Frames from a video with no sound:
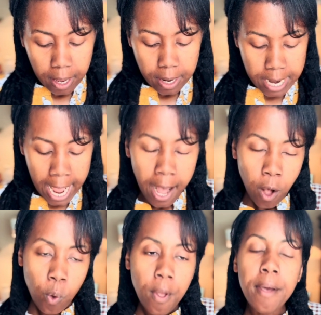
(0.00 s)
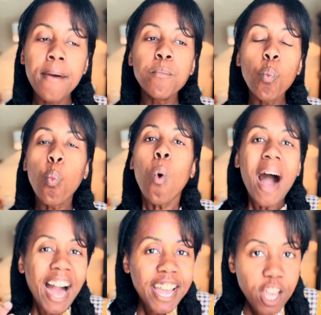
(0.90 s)
Now,
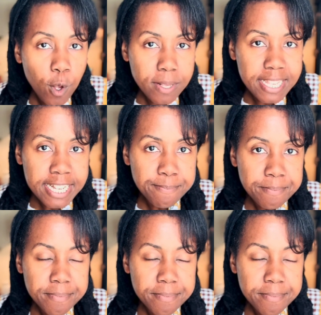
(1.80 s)
why use it?